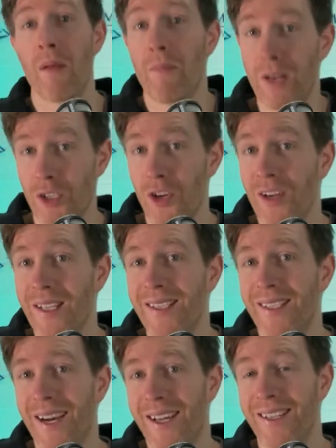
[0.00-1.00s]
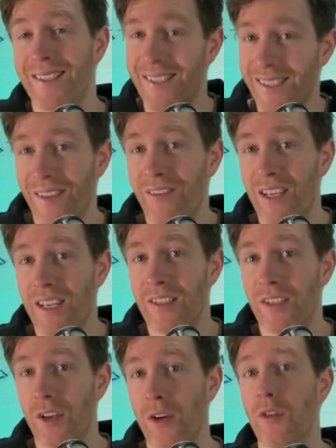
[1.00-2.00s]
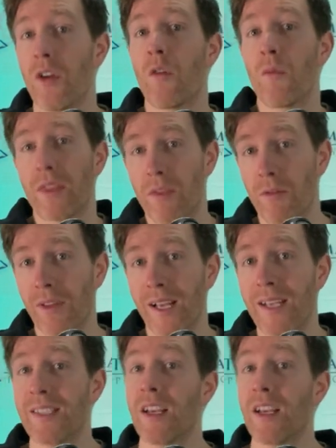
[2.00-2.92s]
My journey started 7 years ago with the release